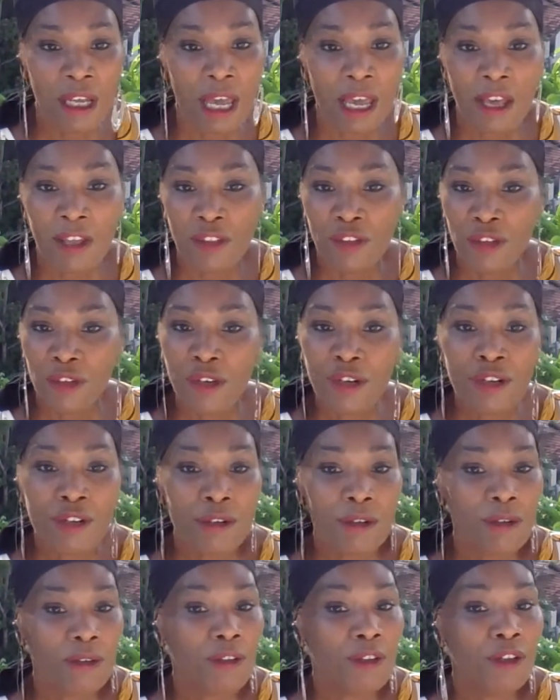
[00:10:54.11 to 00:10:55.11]
and
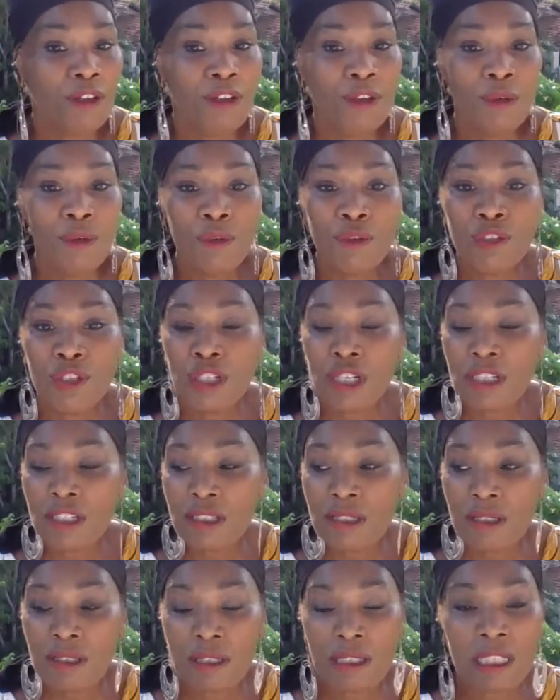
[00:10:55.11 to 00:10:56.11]
you're, you
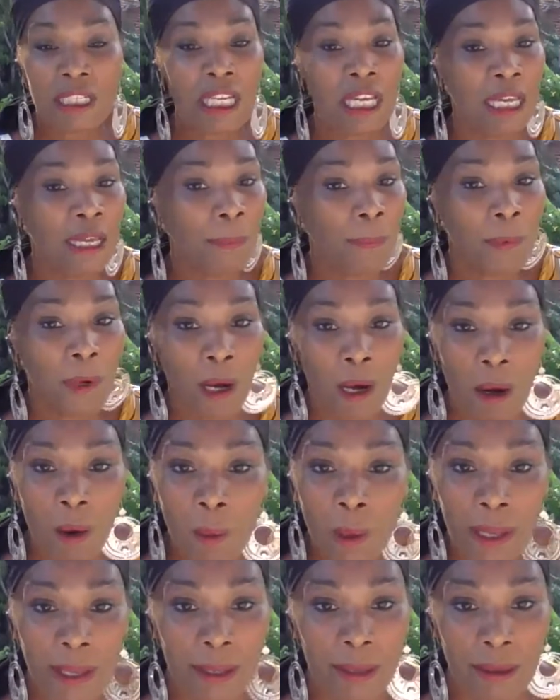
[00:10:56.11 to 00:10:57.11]
just keep
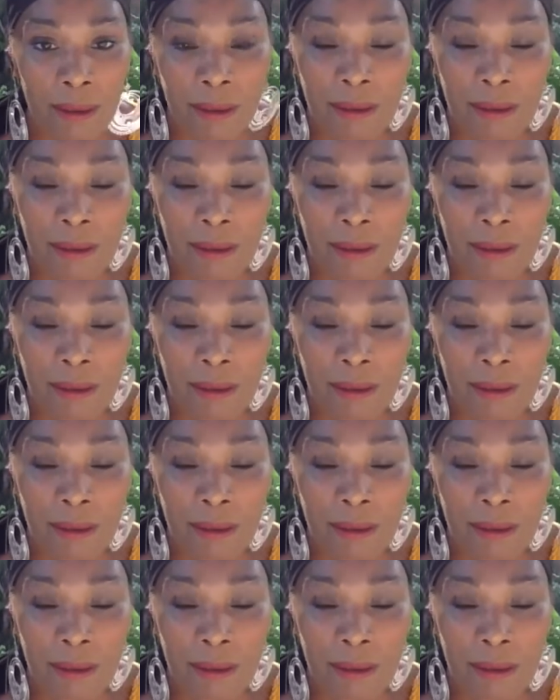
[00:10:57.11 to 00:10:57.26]
going.